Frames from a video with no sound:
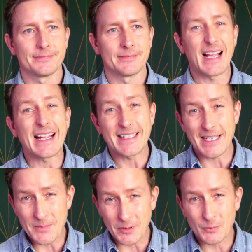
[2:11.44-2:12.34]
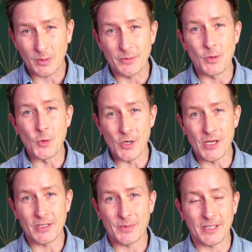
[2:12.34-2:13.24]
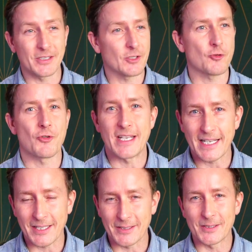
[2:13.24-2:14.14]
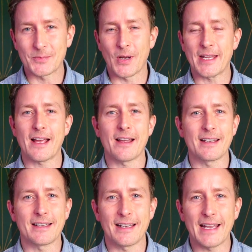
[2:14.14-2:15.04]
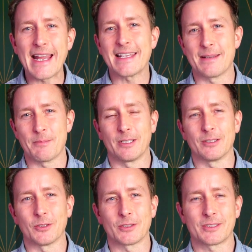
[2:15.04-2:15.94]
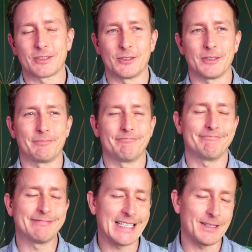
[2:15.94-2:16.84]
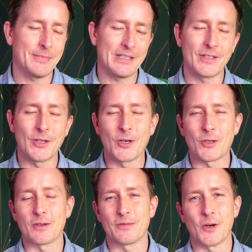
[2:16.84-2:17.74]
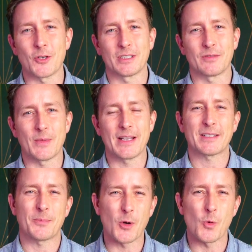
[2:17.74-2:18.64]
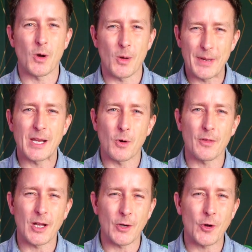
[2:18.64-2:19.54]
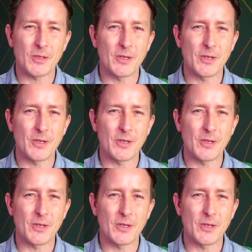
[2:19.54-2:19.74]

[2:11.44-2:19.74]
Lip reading: 19 mil is probably the worst because it's just ridiculous, but yeah, 18 mil lugs. So yeah, a bit of a no-no, unfortunately for me. That's a big one that annoys